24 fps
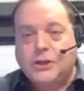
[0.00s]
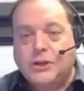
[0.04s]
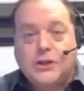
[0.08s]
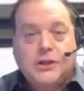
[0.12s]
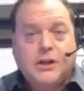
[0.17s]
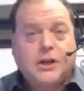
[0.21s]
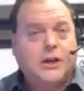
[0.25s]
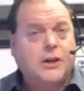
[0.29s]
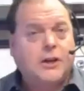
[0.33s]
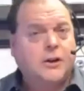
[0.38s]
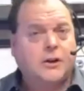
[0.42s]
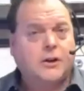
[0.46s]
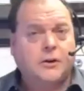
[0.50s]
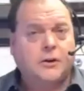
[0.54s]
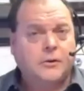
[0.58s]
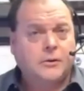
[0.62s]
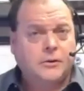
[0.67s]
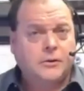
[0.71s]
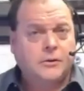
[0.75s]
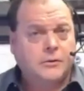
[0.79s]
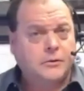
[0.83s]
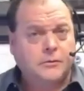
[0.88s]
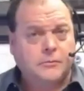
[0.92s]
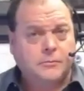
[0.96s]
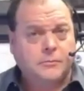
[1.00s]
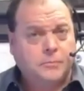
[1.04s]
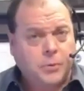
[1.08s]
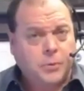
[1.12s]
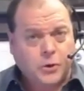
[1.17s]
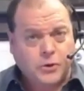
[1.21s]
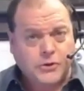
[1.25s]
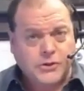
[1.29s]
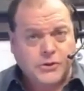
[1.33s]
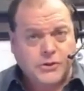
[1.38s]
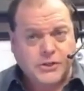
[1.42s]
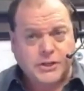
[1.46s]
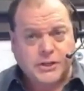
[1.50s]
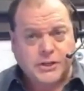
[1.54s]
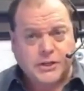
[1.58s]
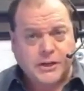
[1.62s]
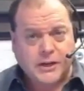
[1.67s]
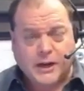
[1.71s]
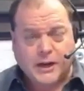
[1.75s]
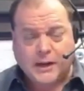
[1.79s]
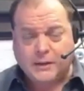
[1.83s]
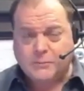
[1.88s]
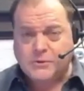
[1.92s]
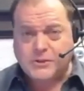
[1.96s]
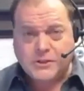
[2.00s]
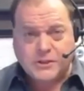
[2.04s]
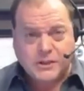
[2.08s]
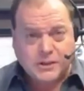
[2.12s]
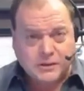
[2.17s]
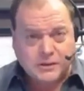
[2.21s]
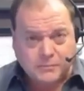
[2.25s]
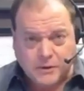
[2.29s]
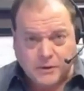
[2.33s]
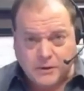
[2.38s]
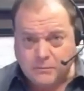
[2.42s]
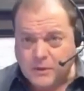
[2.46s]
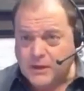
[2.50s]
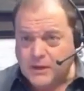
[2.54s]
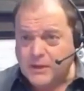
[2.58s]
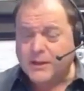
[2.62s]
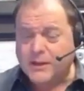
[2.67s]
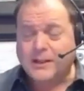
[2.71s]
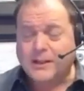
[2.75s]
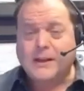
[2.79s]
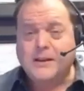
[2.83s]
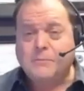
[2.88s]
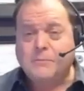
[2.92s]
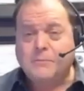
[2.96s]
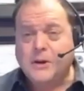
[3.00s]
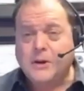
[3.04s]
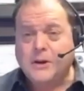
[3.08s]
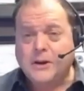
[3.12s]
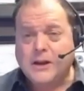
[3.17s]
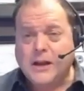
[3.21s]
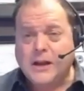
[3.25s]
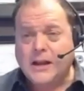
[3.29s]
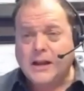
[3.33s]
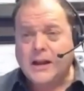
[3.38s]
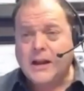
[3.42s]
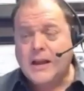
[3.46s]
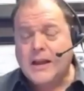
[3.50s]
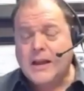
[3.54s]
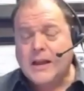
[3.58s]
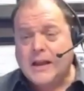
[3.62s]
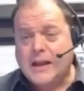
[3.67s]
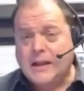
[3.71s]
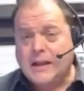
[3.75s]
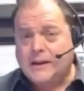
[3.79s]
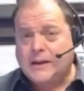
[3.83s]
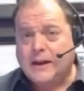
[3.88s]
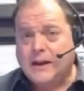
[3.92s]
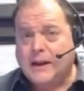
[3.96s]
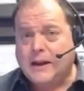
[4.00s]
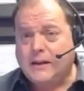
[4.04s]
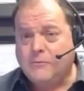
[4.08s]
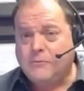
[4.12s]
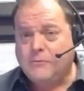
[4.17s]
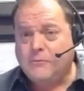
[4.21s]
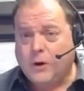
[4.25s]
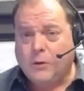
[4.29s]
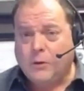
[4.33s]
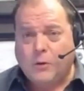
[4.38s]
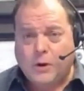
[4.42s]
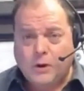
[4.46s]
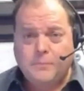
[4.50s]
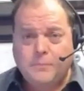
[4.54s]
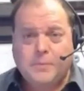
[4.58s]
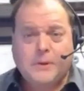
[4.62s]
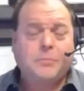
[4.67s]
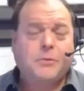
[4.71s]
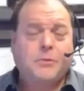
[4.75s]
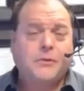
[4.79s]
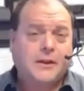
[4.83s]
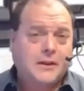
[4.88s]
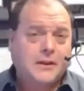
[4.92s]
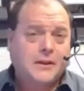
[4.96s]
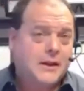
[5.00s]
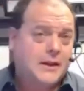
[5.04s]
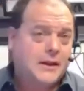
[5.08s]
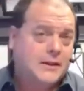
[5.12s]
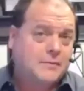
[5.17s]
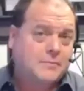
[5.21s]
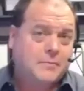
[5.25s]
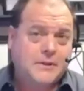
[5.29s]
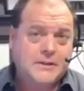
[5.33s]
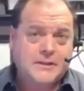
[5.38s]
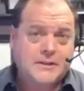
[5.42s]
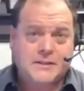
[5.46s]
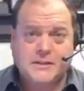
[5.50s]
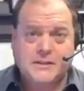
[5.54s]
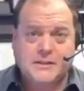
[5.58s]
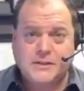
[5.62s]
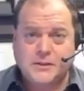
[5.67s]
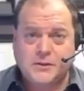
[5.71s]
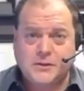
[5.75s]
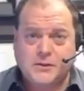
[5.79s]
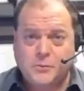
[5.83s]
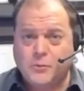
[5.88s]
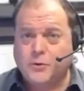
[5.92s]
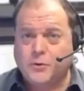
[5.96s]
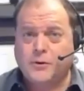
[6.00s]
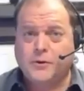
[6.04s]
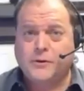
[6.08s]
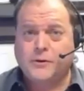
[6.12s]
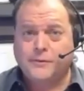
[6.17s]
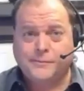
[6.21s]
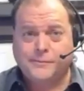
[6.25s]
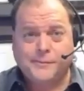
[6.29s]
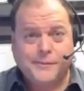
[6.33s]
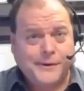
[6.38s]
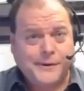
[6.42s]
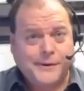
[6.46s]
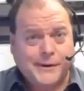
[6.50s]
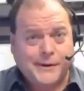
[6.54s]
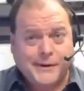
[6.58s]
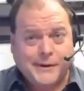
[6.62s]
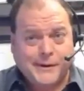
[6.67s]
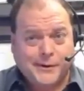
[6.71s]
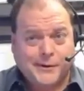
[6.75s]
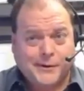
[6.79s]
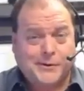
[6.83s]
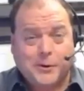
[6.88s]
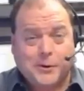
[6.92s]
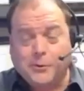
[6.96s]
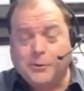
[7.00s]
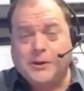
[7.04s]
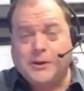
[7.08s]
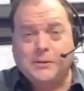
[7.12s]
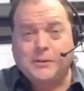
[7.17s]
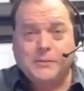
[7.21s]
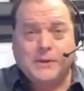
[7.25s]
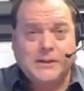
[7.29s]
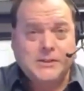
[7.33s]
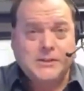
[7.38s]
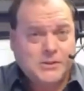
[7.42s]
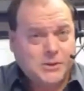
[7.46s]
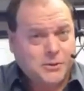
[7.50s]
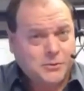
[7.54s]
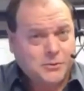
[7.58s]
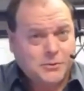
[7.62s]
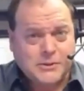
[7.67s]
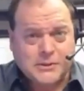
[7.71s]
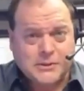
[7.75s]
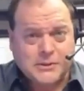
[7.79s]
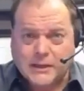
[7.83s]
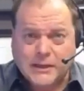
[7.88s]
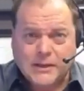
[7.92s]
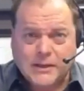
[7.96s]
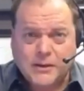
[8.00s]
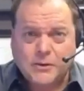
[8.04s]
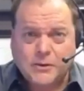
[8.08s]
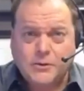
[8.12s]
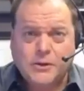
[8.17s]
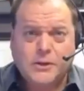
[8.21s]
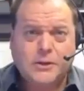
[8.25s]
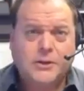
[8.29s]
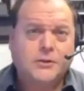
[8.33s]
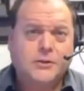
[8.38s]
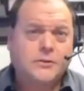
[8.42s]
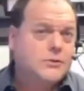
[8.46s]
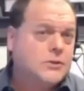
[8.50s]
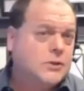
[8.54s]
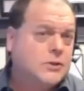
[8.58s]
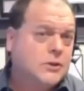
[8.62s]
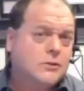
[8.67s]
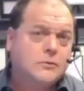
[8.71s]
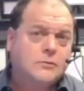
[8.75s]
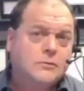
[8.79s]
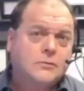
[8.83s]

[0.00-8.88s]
cutter person. I'm just going to be me. You like me or not? And I I want people that like my sense of humor or or don't get my jokes like you you know so